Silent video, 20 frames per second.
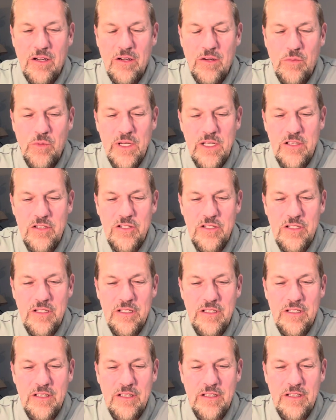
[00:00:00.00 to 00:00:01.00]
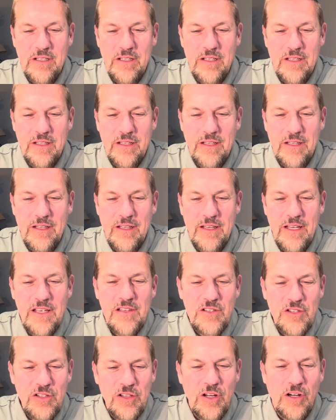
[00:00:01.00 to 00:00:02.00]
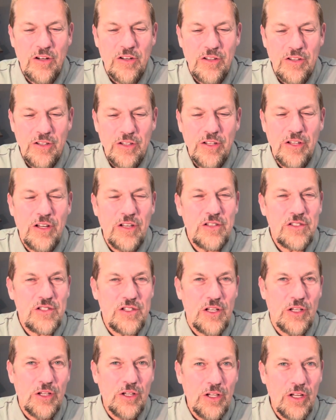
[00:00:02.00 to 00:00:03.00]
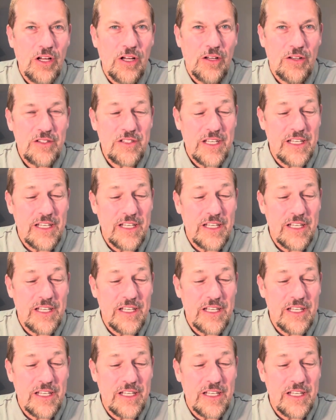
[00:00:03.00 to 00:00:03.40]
which is not lost a lot,